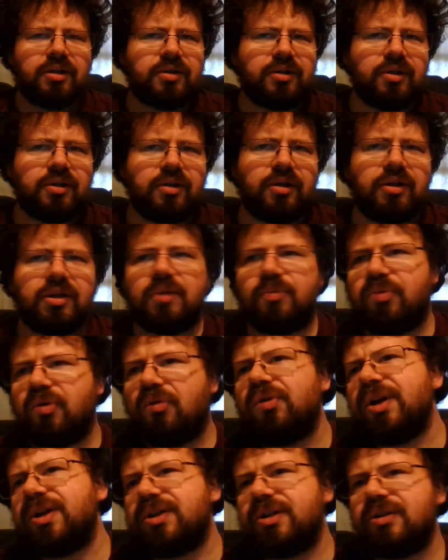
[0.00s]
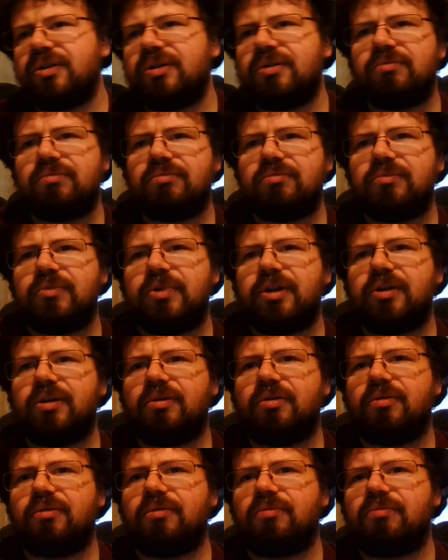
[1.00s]
the the poison, you
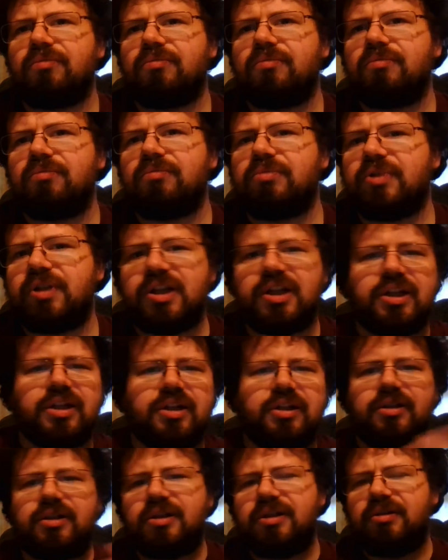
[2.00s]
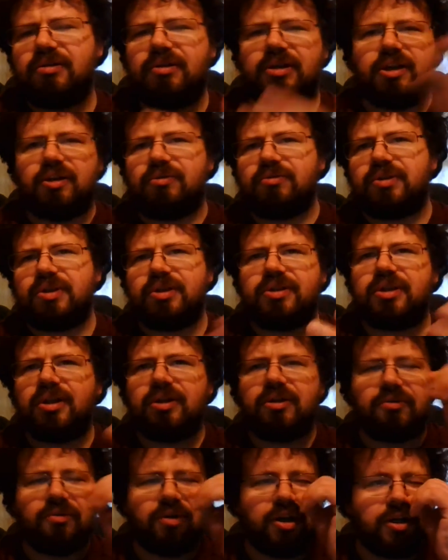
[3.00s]
know, de, you know,
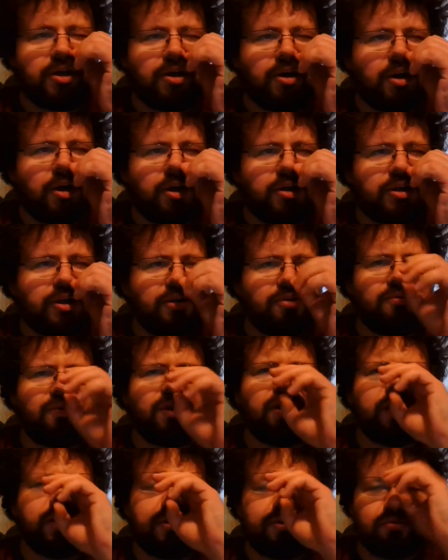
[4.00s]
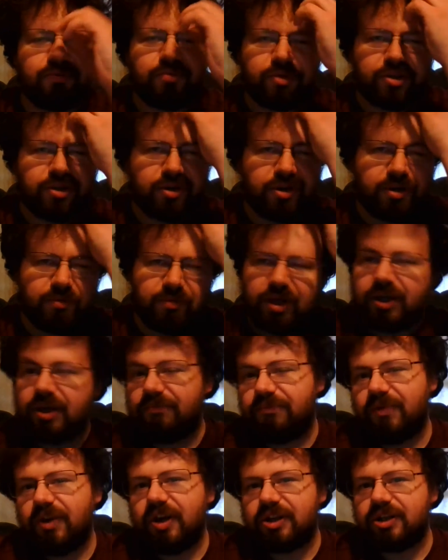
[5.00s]
disintegrate uh, degrades over time, and
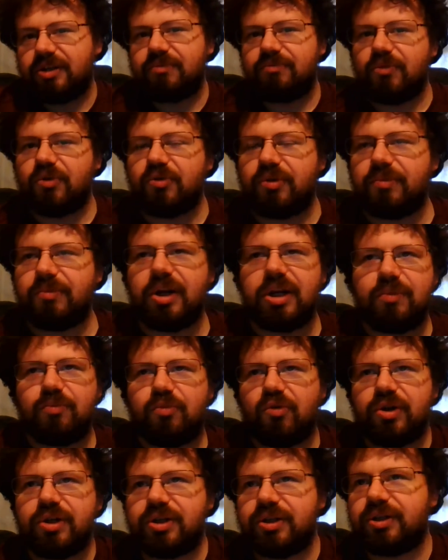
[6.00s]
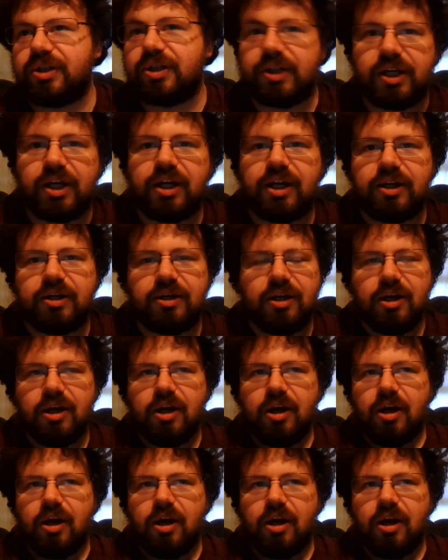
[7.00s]
in fact, in, mo- in many poisons it can.